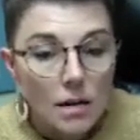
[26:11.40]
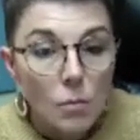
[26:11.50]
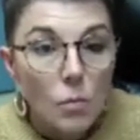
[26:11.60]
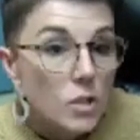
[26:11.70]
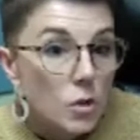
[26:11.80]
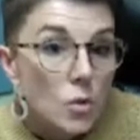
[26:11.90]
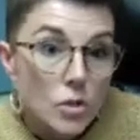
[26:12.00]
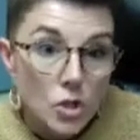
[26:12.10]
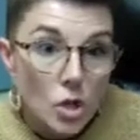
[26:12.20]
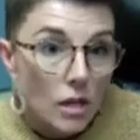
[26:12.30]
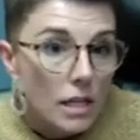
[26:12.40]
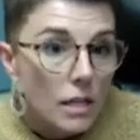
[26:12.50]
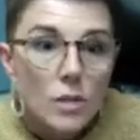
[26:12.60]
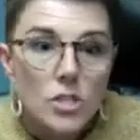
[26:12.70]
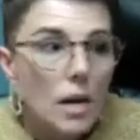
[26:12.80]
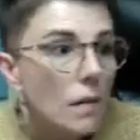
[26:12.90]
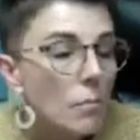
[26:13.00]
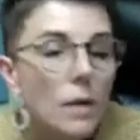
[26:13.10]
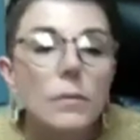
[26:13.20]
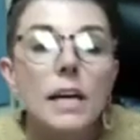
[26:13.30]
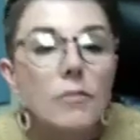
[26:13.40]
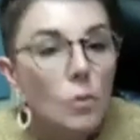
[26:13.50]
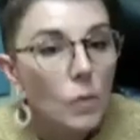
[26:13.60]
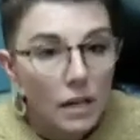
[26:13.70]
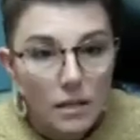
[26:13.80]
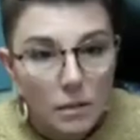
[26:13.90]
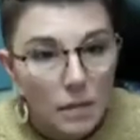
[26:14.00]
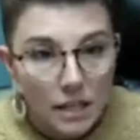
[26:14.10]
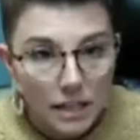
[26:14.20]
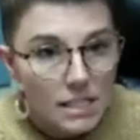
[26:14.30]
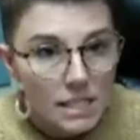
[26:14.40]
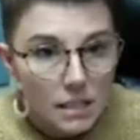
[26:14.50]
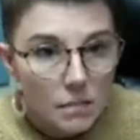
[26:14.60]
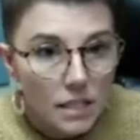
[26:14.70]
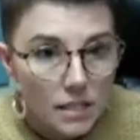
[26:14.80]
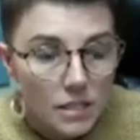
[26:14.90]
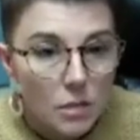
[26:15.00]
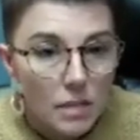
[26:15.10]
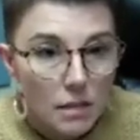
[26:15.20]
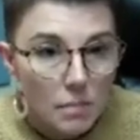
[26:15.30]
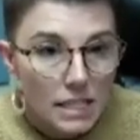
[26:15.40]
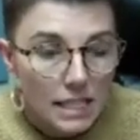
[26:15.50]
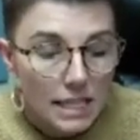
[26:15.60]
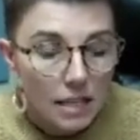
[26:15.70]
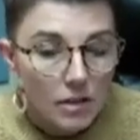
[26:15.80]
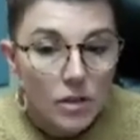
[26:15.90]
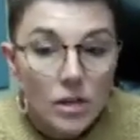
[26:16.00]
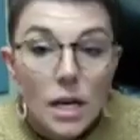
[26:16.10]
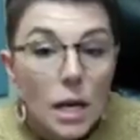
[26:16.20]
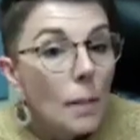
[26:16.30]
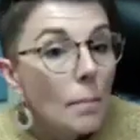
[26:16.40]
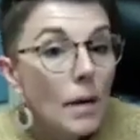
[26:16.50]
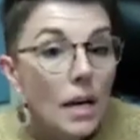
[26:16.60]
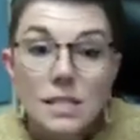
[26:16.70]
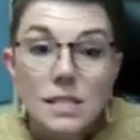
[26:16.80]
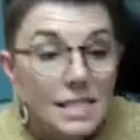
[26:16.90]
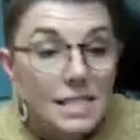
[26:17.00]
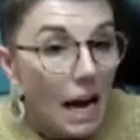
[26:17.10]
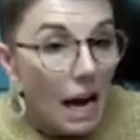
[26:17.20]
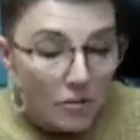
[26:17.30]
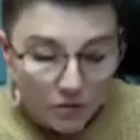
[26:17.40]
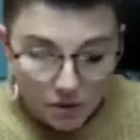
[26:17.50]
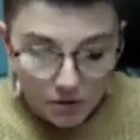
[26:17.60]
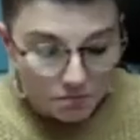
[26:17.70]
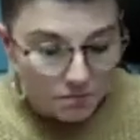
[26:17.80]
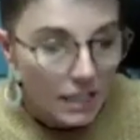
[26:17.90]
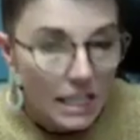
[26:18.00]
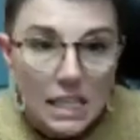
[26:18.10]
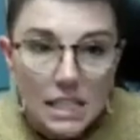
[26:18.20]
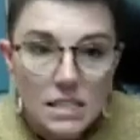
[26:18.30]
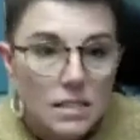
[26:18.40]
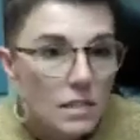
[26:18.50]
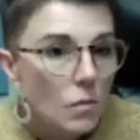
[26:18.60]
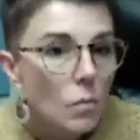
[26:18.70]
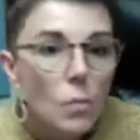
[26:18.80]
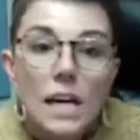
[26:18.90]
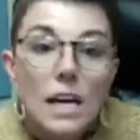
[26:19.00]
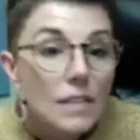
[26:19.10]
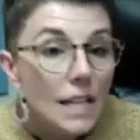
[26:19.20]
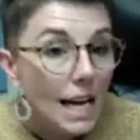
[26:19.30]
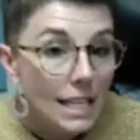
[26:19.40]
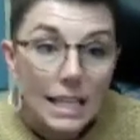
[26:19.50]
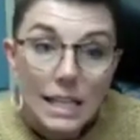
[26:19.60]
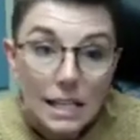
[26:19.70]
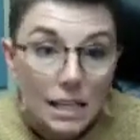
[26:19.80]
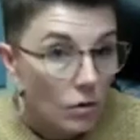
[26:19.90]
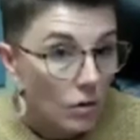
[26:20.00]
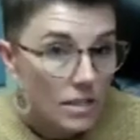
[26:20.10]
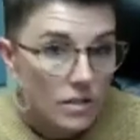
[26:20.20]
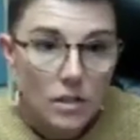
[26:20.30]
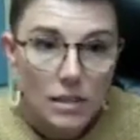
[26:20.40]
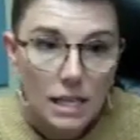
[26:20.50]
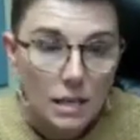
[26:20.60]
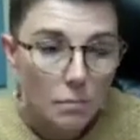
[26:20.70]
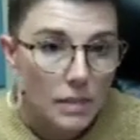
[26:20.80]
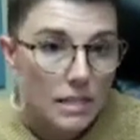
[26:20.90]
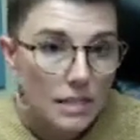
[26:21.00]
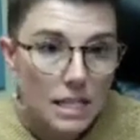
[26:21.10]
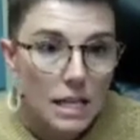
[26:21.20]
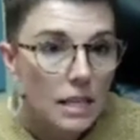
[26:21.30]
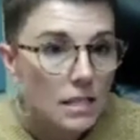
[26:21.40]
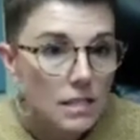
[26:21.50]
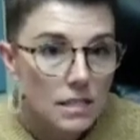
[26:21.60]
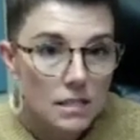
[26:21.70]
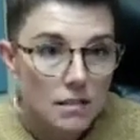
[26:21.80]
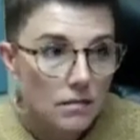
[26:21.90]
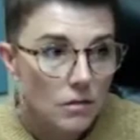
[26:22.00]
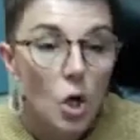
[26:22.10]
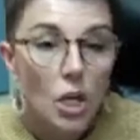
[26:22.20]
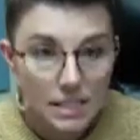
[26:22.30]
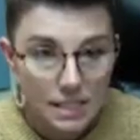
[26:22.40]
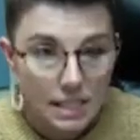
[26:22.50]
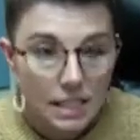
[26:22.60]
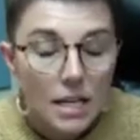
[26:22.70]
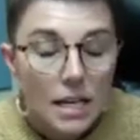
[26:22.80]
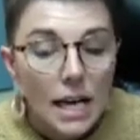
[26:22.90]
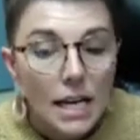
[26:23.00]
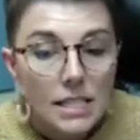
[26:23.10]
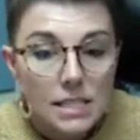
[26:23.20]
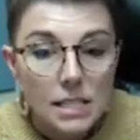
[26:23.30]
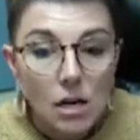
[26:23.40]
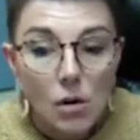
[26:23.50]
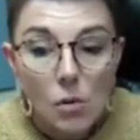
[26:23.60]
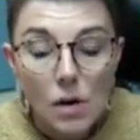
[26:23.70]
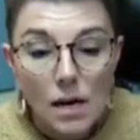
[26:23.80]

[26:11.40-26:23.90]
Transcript: when school started, which probably everywhere in America did because nobody had been together. But staff, kids, we haven't had any illness on campus. That is crazy. And so